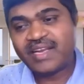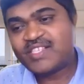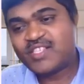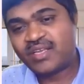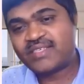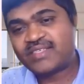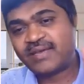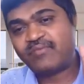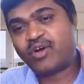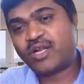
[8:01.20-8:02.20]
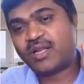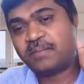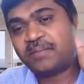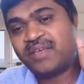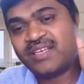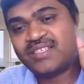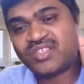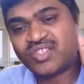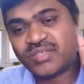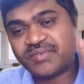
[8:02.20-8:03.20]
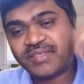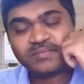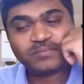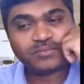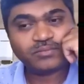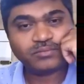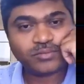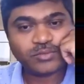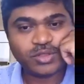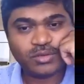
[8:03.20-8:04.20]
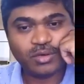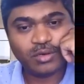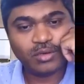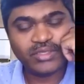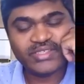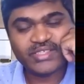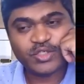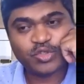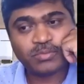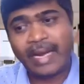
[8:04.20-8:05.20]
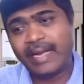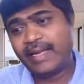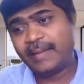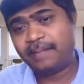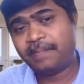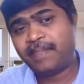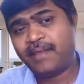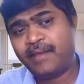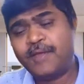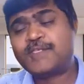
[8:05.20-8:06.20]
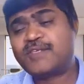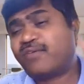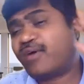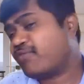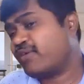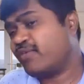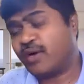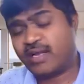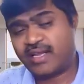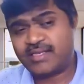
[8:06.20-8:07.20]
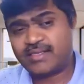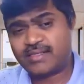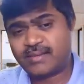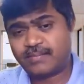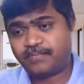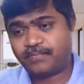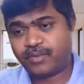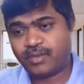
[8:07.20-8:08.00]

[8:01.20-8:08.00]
that is not the same what B is receiving. Oh, this is too bad. So what we want is